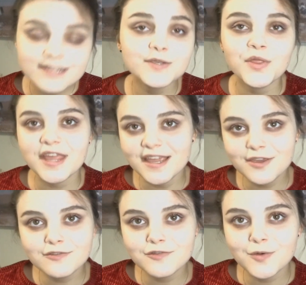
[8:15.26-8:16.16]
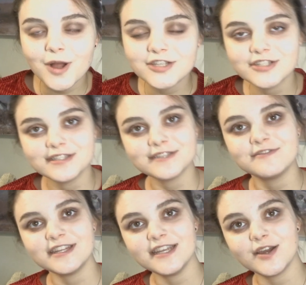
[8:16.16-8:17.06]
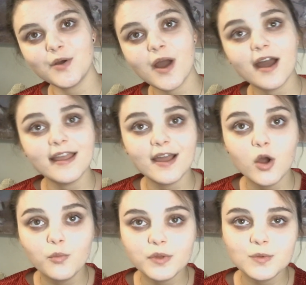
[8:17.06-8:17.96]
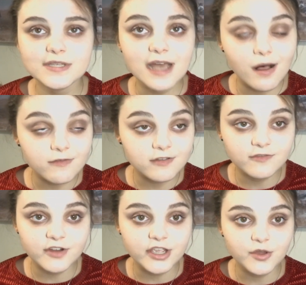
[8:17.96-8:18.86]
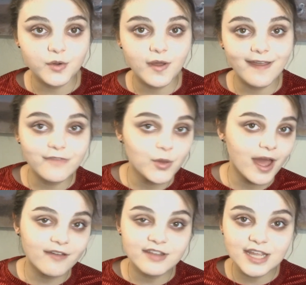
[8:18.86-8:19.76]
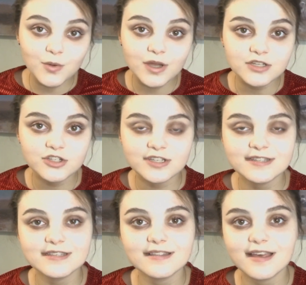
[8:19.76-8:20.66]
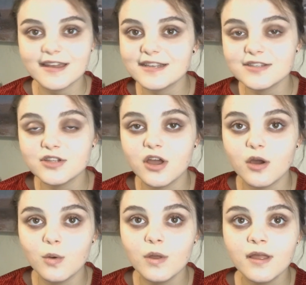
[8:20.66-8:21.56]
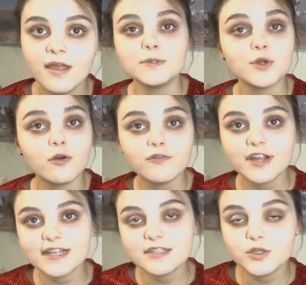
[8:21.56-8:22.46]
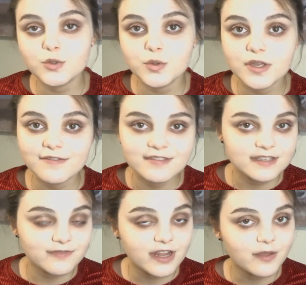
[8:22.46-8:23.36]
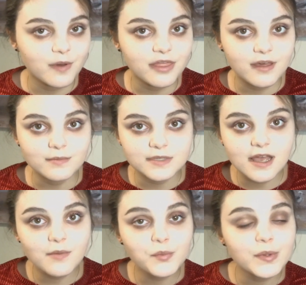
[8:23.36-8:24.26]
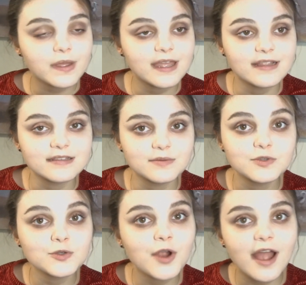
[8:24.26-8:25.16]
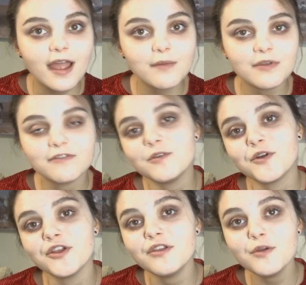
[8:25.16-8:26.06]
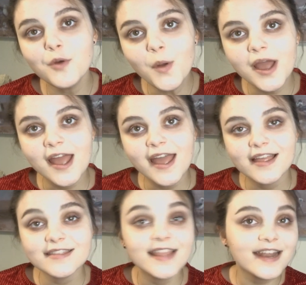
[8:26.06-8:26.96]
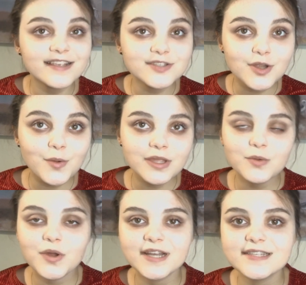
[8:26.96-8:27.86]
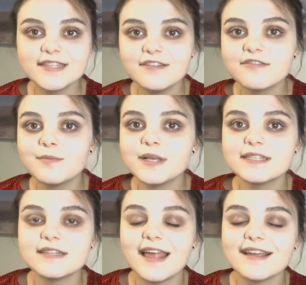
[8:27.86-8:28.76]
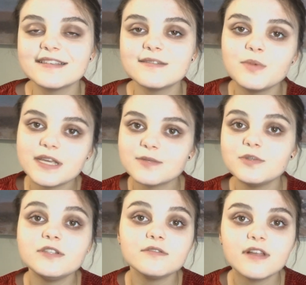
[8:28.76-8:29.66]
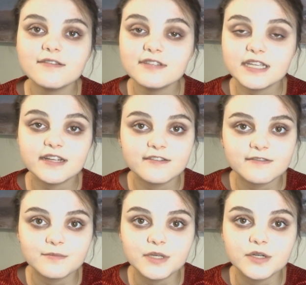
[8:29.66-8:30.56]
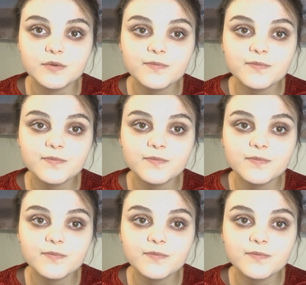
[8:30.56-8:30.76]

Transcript: So thank you for watching this video. I hope it was helpful for you. If you have any questions, let us know. Don't forget to give this video a thumbs up and subscribe if you are new. Let us know what you want to see from us next, because we do love to hear from you,